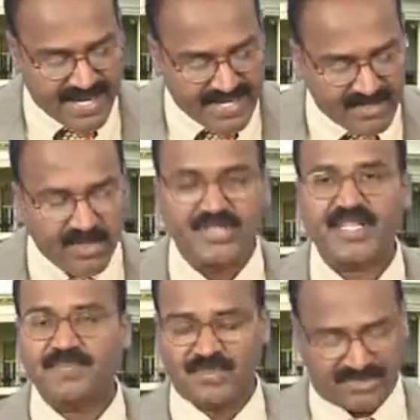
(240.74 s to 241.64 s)
it goes
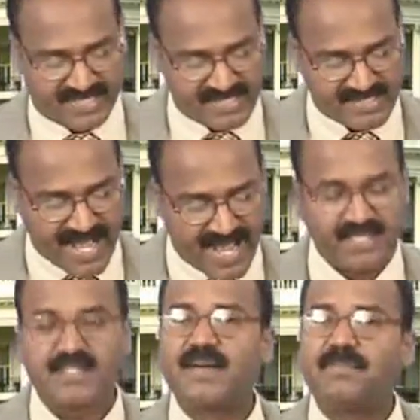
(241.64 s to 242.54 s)
up to
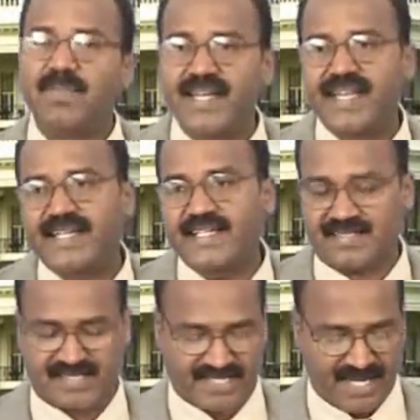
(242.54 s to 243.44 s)
69 building
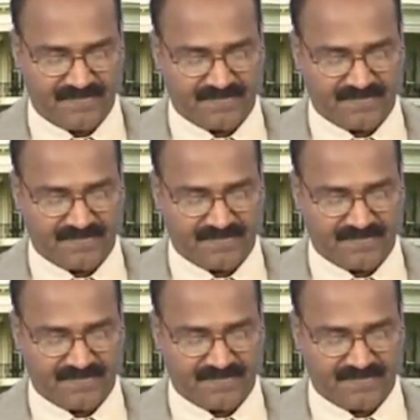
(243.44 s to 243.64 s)
industry.